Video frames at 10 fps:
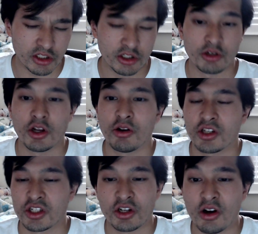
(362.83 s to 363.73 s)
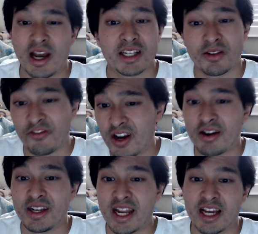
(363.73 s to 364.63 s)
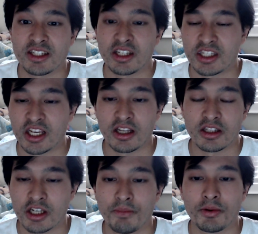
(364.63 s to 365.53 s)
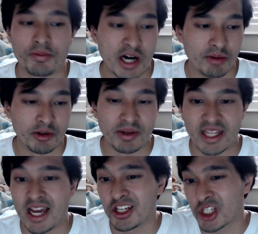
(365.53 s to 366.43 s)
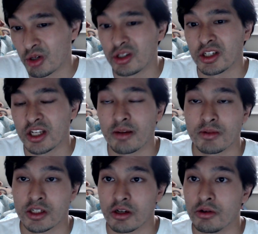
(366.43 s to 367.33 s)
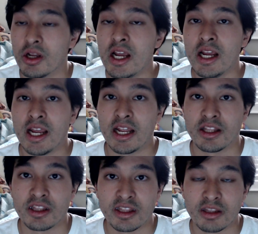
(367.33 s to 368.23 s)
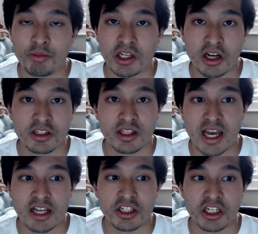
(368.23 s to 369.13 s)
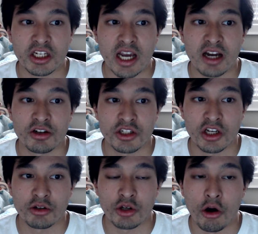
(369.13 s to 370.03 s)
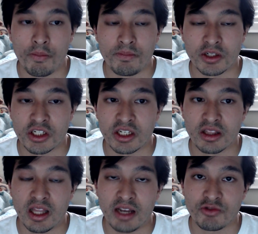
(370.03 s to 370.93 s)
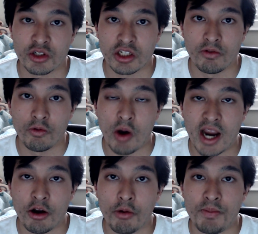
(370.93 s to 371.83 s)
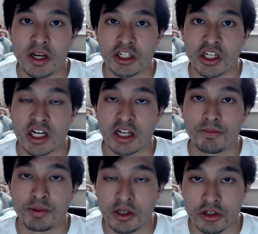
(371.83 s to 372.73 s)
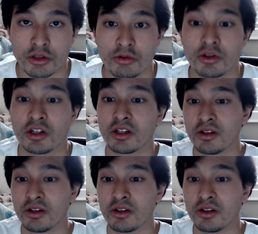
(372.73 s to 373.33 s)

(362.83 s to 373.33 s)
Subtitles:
you know this girl has a very nasty temper problem, and that is shown in this episode. And because of that, she left herself wide open and she got pierced through the